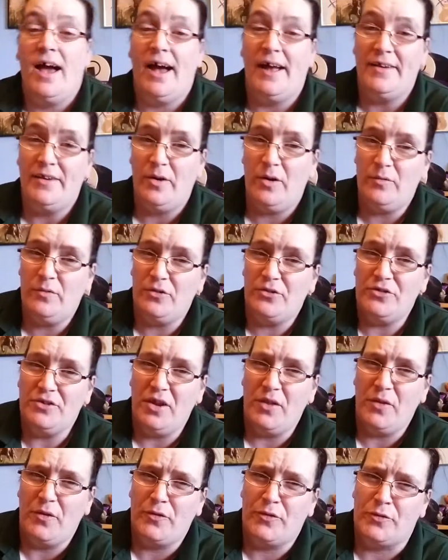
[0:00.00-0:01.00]
And now I've lost
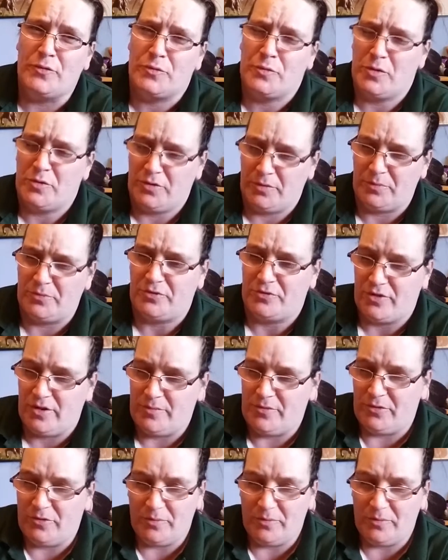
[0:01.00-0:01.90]
another subscriber,